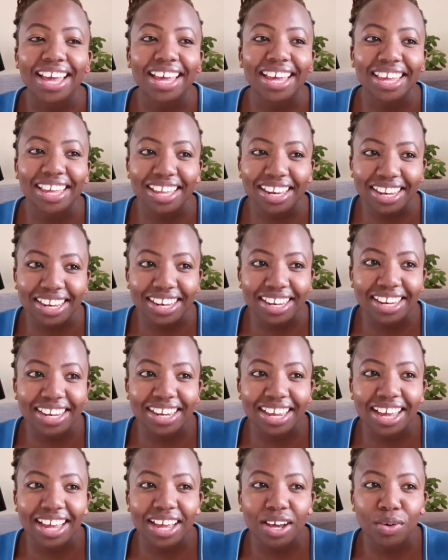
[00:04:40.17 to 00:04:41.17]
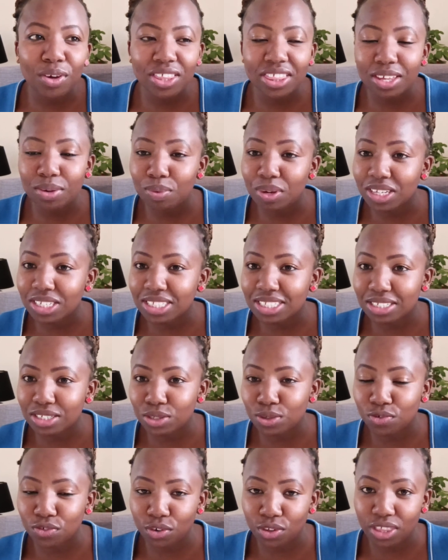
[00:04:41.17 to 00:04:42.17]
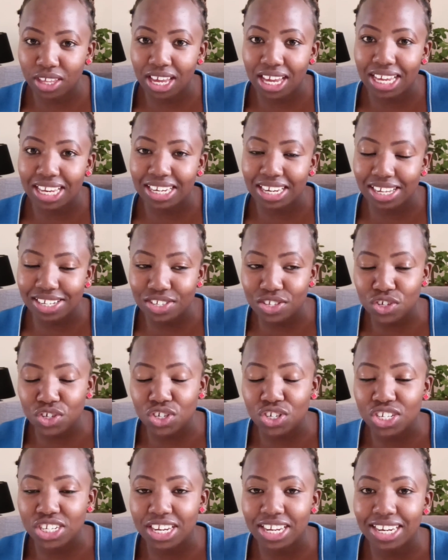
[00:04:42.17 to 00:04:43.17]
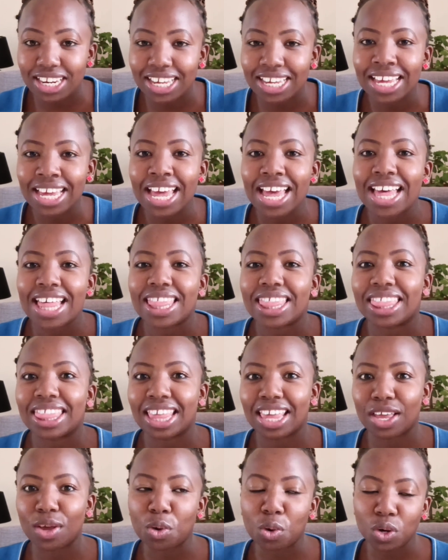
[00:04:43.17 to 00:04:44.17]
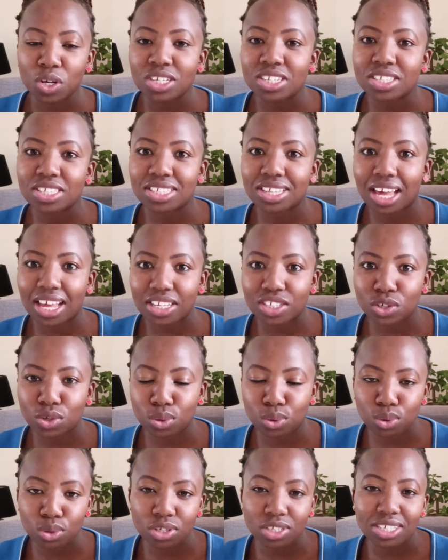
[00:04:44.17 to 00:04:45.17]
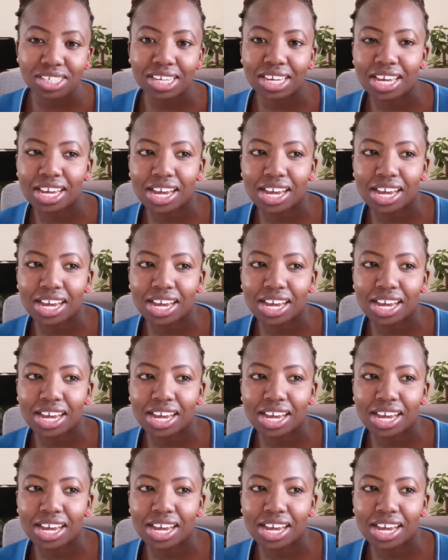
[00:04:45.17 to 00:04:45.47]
In where they went for their industrial training, they got such good